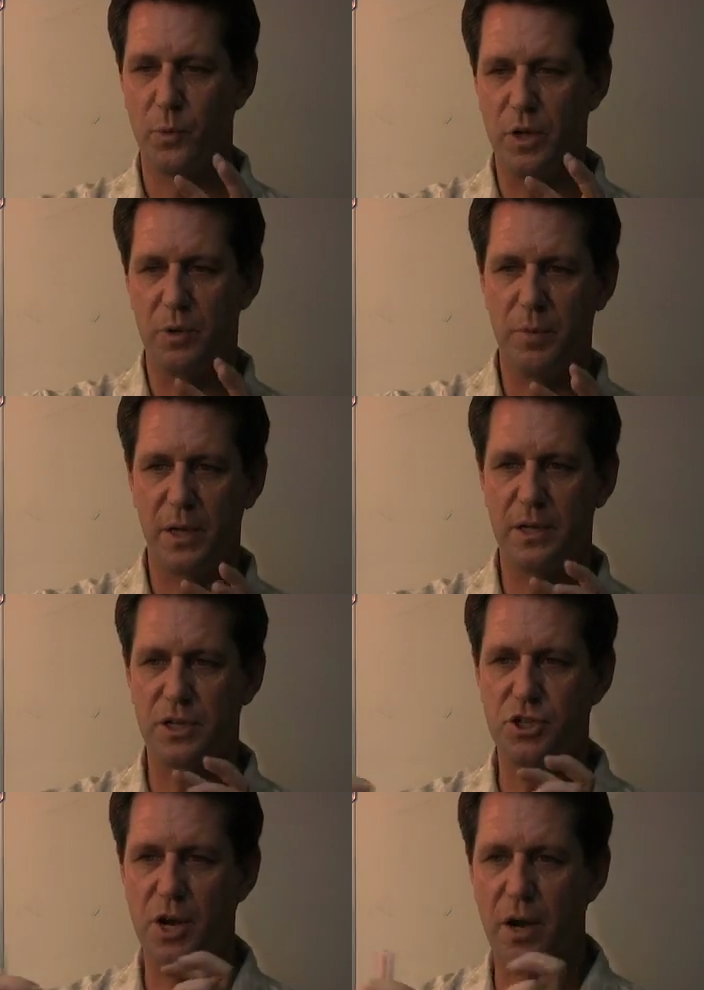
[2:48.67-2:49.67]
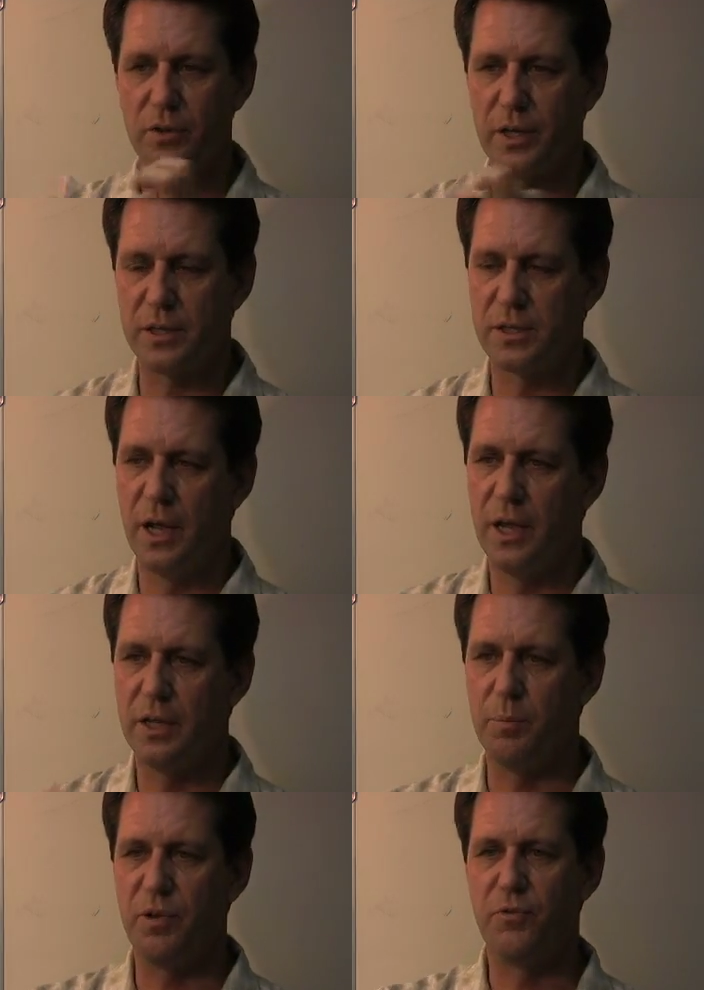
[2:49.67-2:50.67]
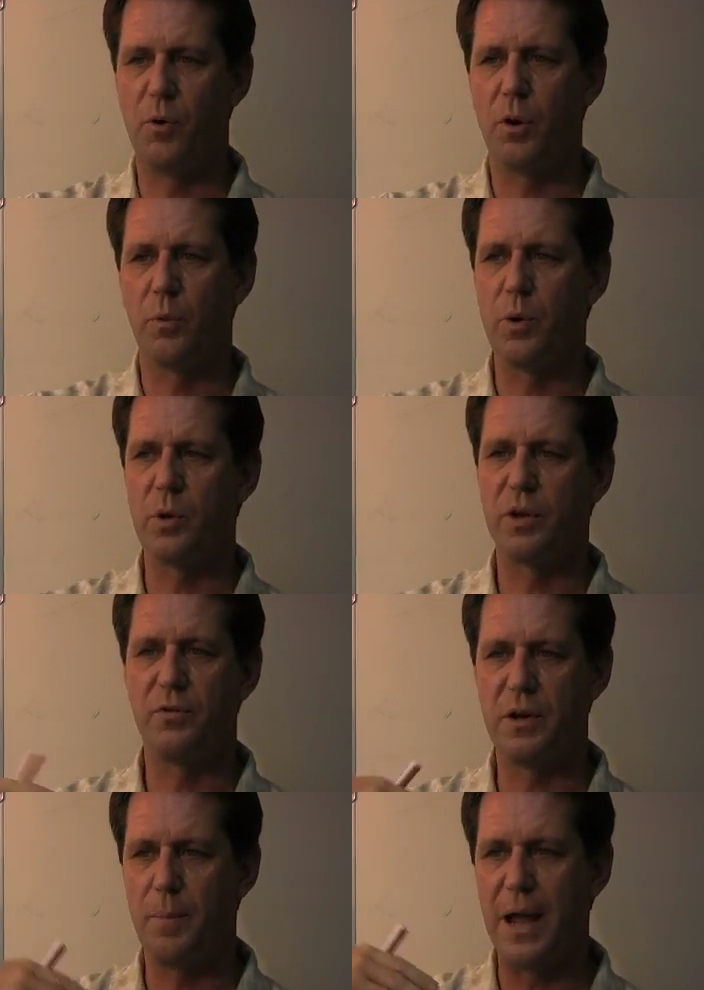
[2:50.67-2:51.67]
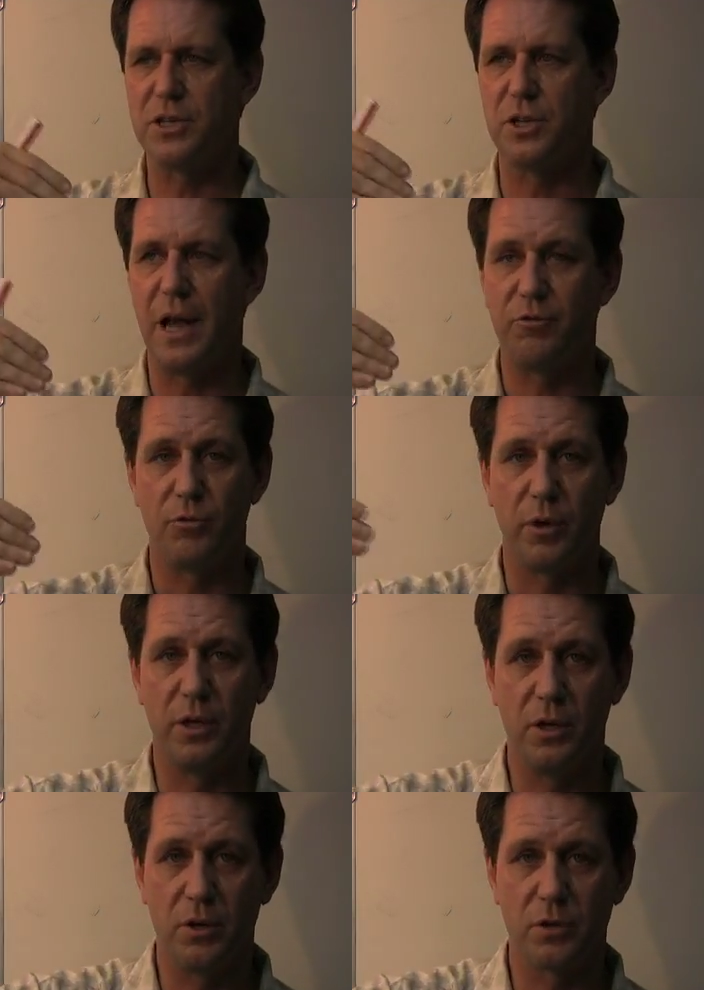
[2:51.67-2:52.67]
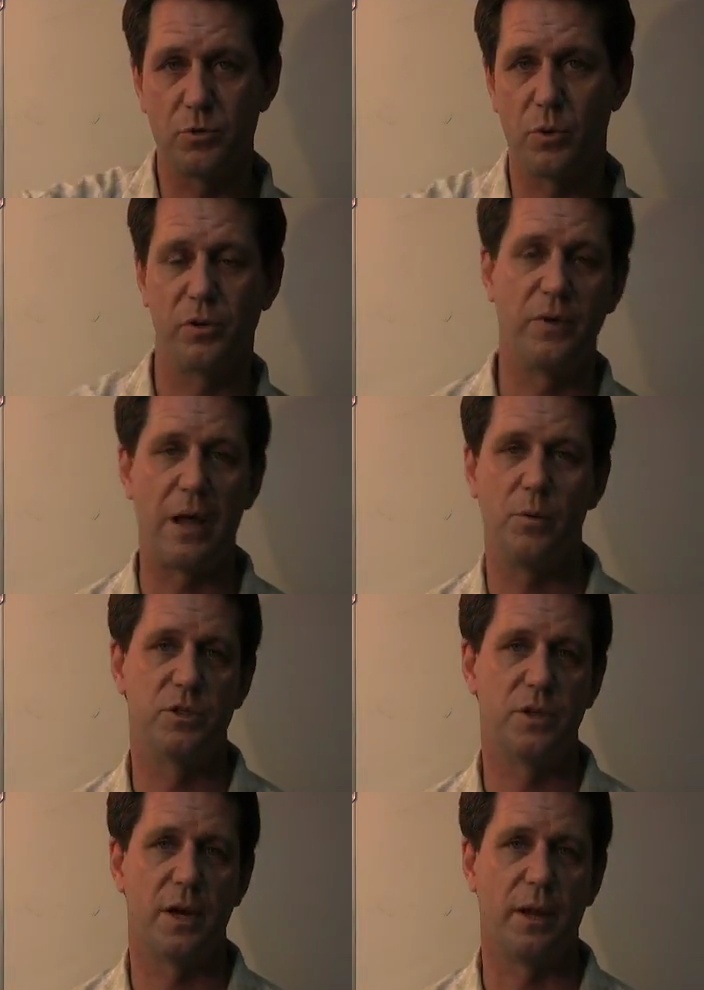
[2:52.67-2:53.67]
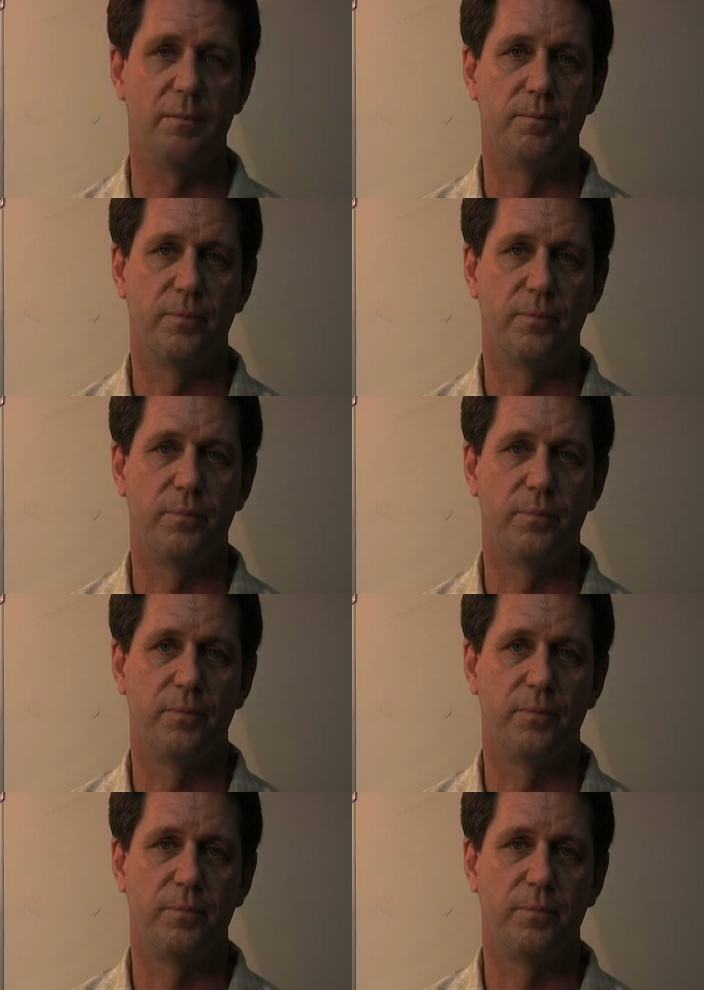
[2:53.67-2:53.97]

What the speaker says: We can begin to share things that before we wouldn't have even imagined after a year's worth of language study.